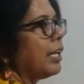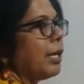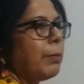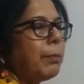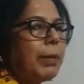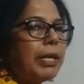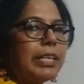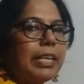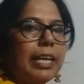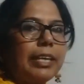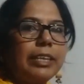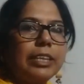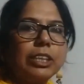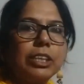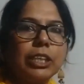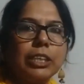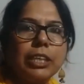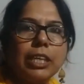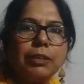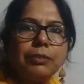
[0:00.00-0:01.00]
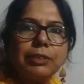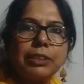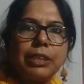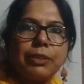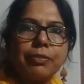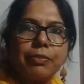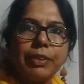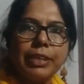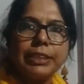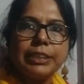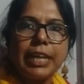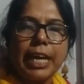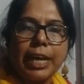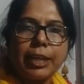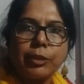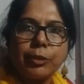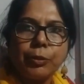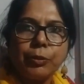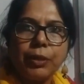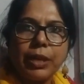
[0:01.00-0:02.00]
By the addition of surface
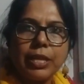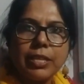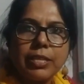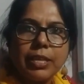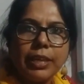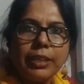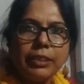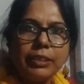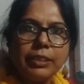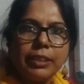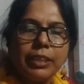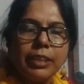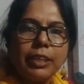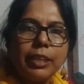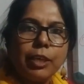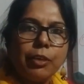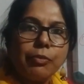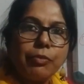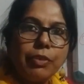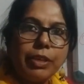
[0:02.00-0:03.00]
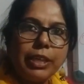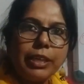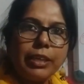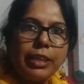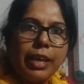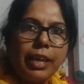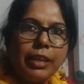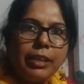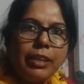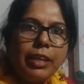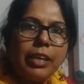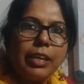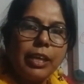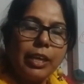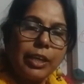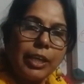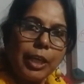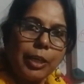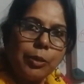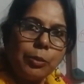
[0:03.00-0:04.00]
active agent, we can
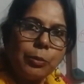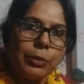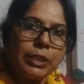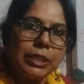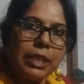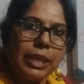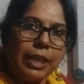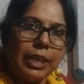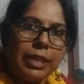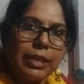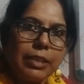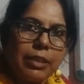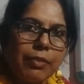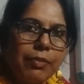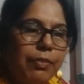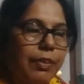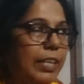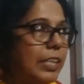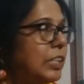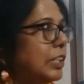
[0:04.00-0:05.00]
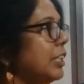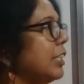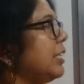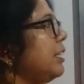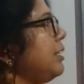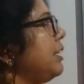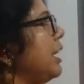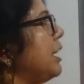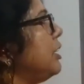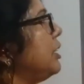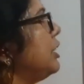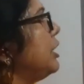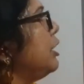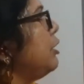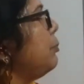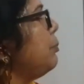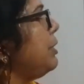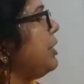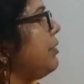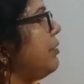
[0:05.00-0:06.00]
reduce the interfacial
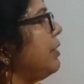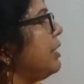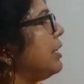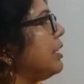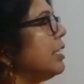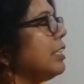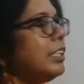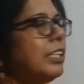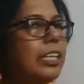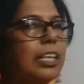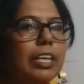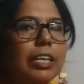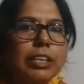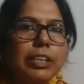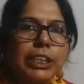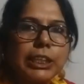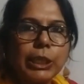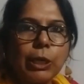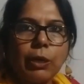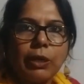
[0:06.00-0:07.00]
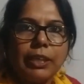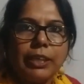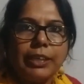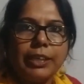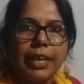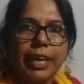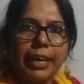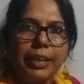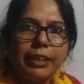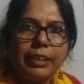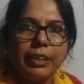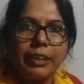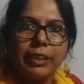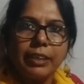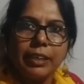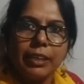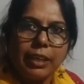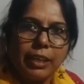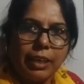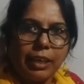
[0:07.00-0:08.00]
tension between the solid and
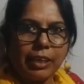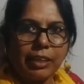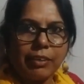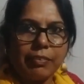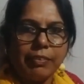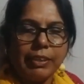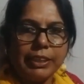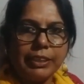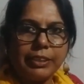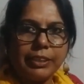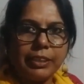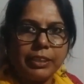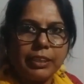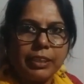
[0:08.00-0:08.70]
liquid.